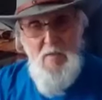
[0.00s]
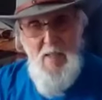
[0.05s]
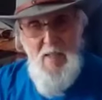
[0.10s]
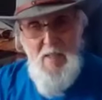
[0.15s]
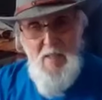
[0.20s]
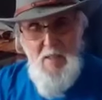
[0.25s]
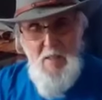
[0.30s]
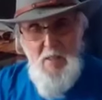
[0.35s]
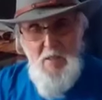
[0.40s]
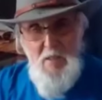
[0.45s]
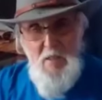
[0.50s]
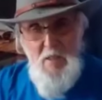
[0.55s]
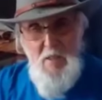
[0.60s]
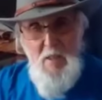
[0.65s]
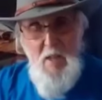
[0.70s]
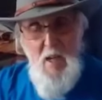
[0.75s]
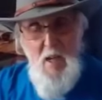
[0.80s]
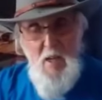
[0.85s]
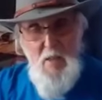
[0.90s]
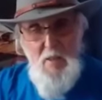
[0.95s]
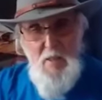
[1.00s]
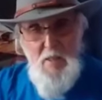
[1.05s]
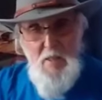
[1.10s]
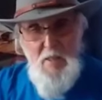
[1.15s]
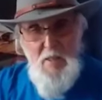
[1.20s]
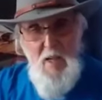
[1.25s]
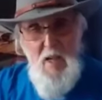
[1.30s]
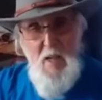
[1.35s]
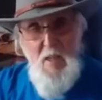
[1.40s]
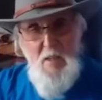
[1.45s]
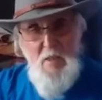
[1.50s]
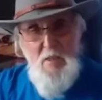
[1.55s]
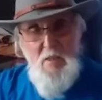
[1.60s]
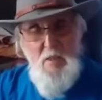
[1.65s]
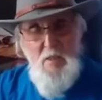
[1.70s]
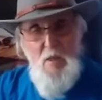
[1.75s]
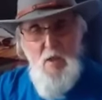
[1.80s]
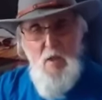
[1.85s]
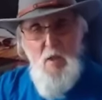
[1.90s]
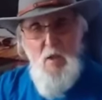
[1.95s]
energy and the science
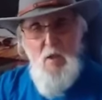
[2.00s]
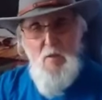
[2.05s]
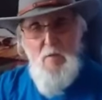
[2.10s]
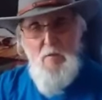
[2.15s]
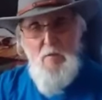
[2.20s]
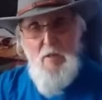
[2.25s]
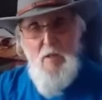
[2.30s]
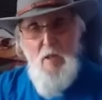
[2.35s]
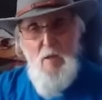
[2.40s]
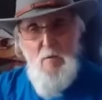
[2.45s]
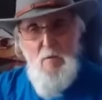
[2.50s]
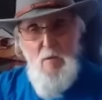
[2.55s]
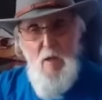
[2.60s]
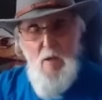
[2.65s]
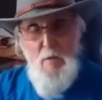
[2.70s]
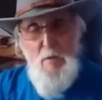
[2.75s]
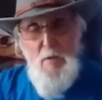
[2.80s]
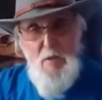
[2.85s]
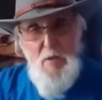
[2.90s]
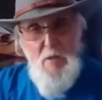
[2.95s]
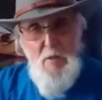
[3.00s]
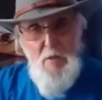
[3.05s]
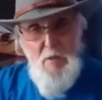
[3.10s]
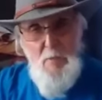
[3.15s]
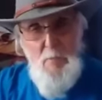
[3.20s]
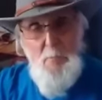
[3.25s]
of corrosion.